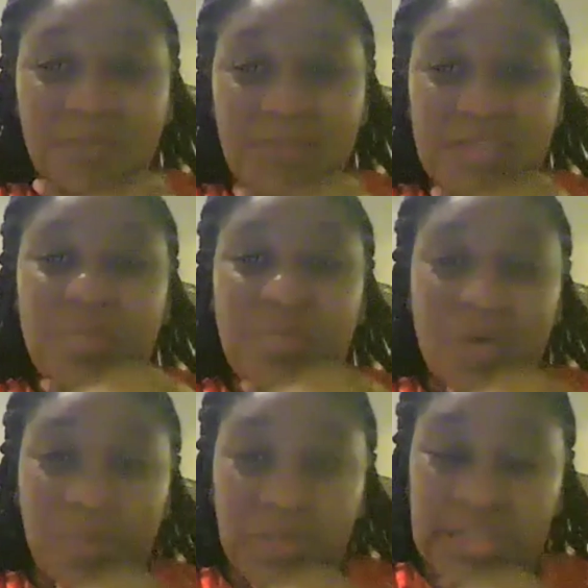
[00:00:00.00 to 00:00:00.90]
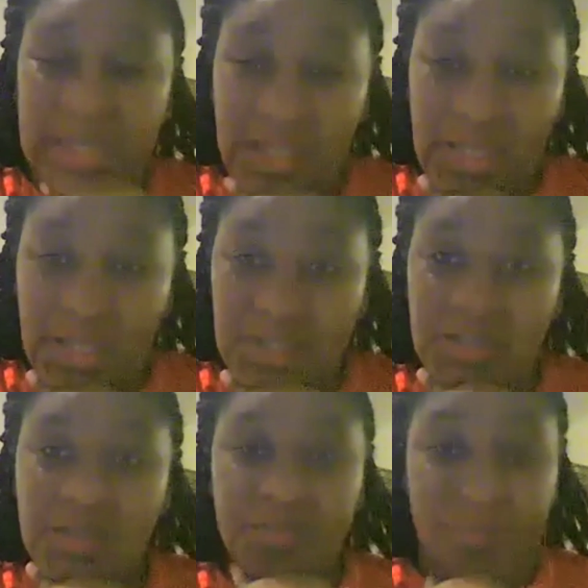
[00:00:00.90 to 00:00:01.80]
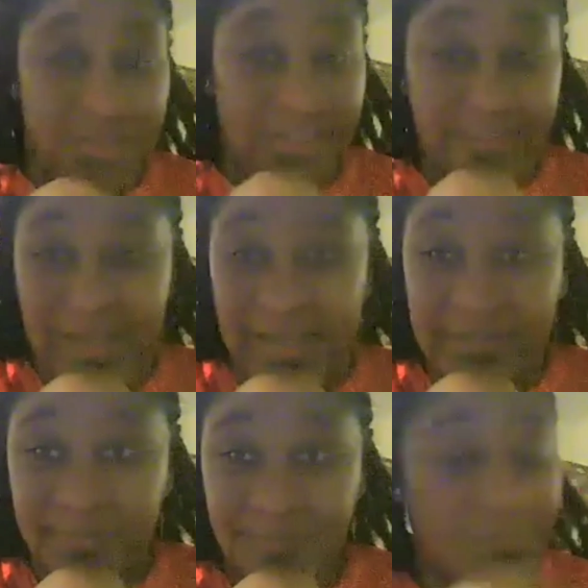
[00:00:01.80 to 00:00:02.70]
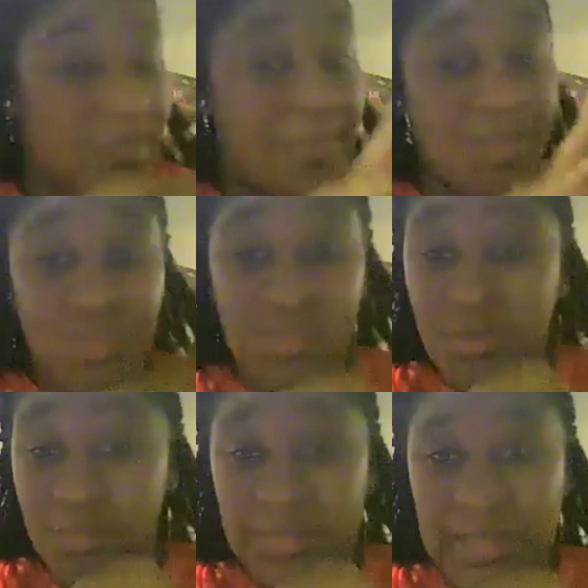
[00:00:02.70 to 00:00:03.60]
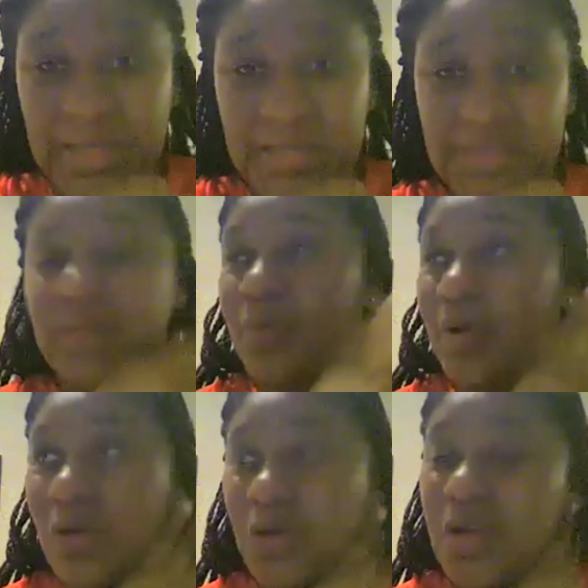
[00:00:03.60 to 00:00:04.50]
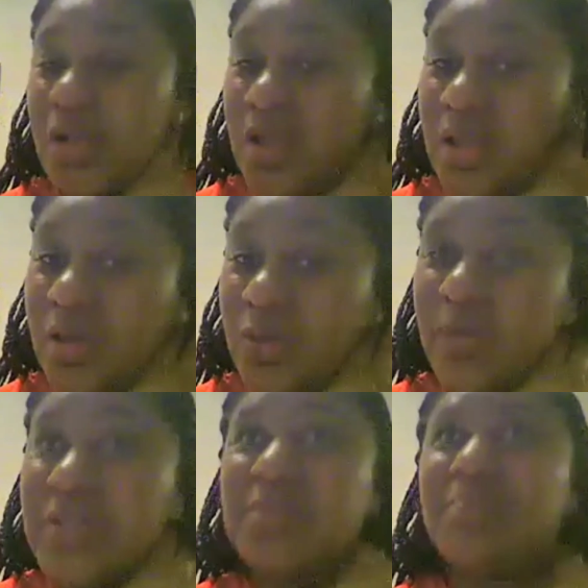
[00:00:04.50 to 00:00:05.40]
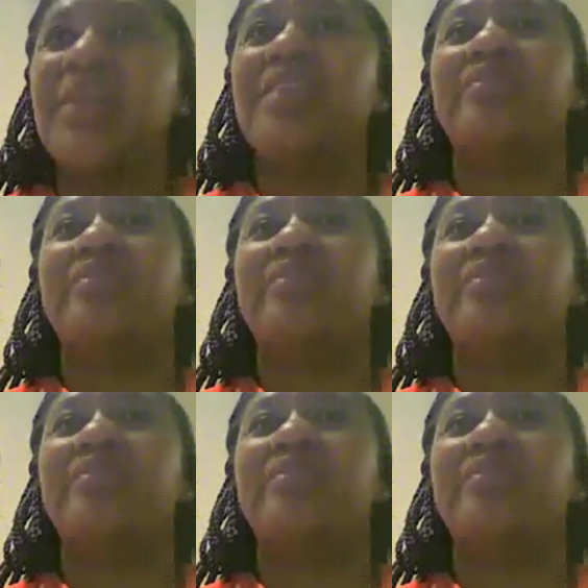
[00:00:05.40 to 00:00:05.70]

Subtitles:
just pick me up out the gate. He said, fine. I'm dress up nice and we'll go. We went to Monday